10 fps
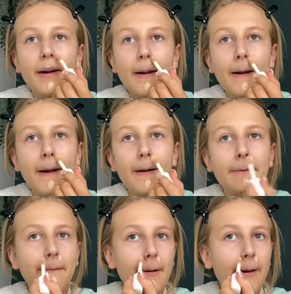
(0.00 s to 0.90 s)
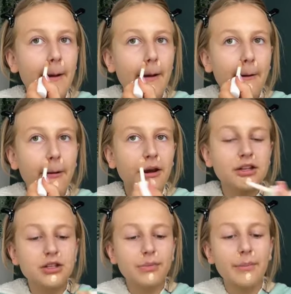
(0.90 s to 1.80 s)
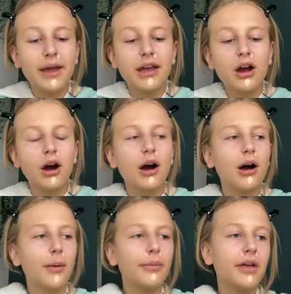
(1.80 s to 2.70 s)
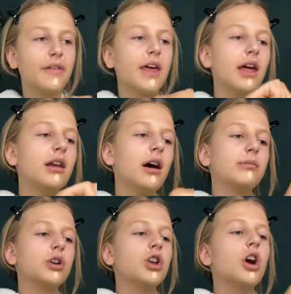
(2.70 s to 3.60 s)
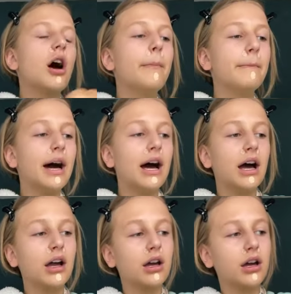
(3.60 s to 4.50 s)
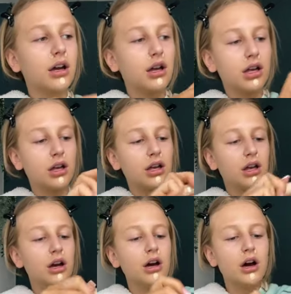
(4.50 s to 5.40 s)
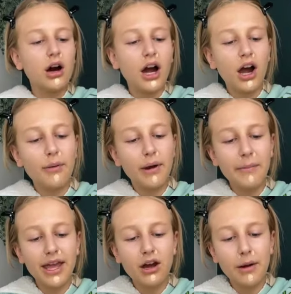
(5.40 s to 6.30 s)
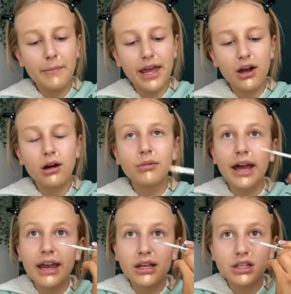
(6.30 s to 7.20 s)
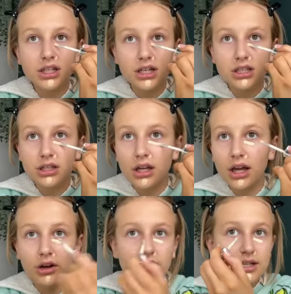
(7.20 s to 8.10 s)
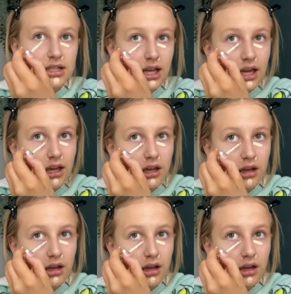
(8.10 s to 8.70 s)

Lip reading: I'm gonna do my makeup and then I'm gonna come back. I hope my makeup make up like it did yesterday, honestly.